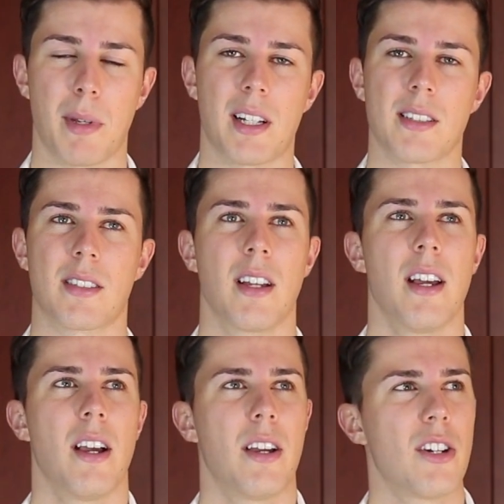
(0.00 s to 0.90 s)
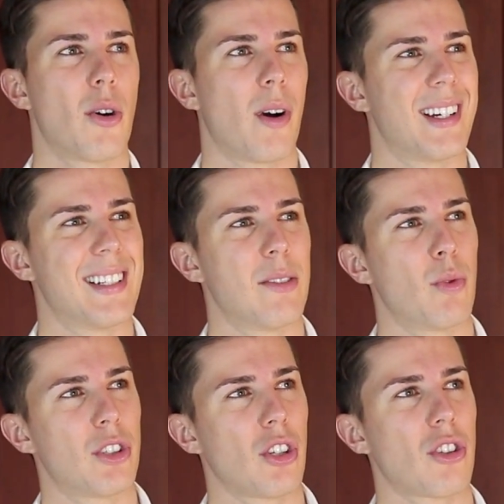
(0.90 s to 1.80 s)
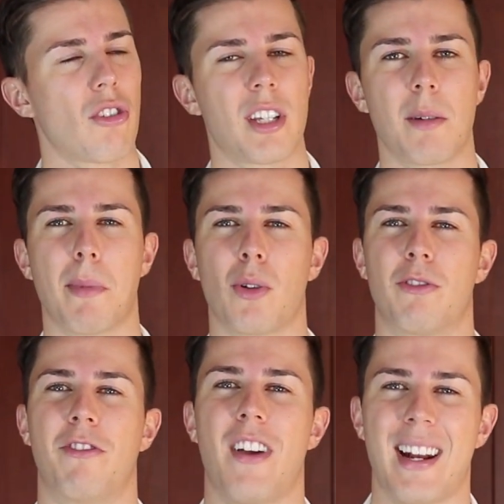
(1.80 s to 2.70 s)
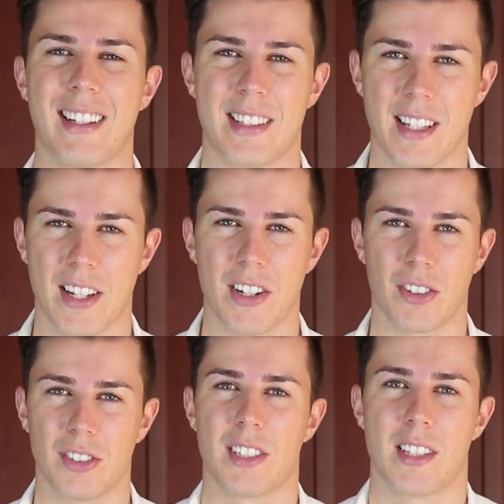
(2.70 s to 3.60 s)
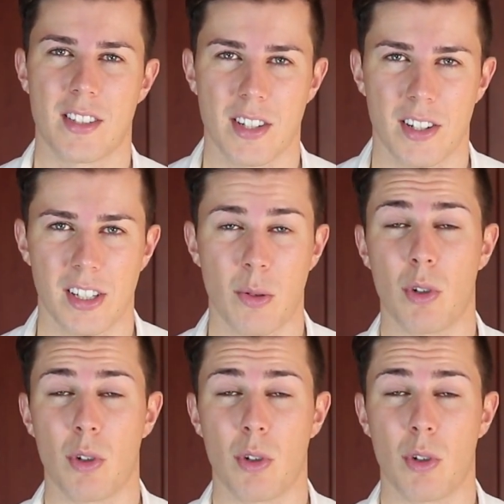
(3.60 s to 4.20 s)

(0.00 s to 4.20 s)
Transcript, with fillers: Because, you know, we're not talking about vanity here necessarily.